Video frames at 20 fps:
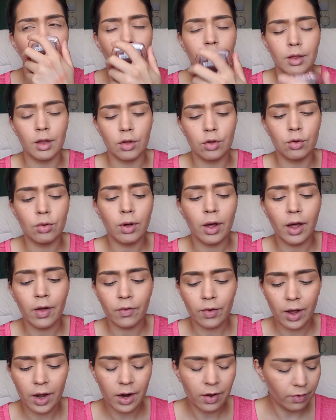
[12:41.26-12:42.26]
And they do
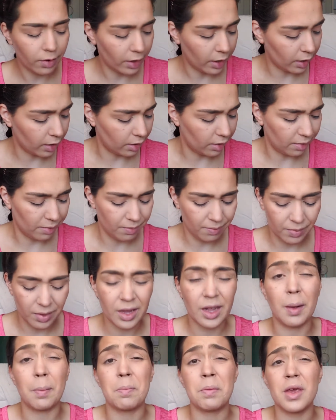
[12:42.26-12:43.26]
have kind of like a
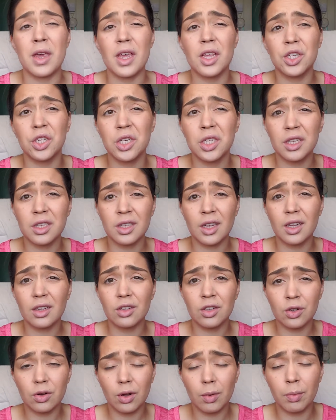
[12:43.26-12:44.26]
peachy
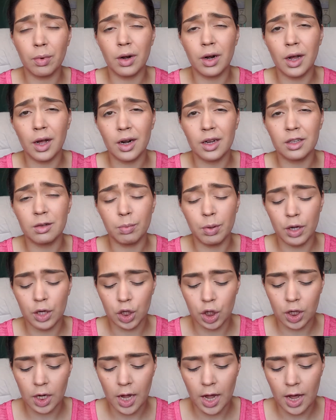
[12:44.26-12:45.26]
scent to it, but not as
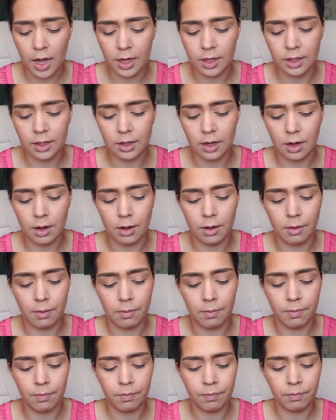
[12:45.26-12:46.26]
peachy as
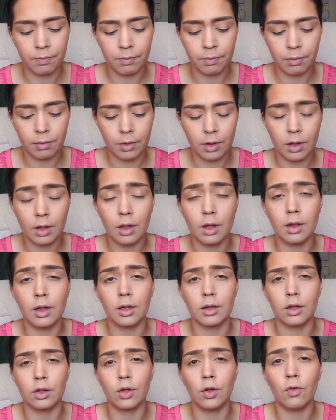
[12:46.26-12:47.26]

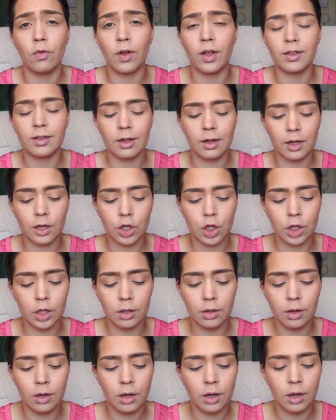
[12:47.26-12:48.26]
like the Too Faced
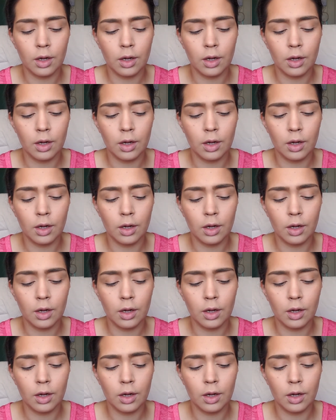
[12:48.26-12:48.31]
collection.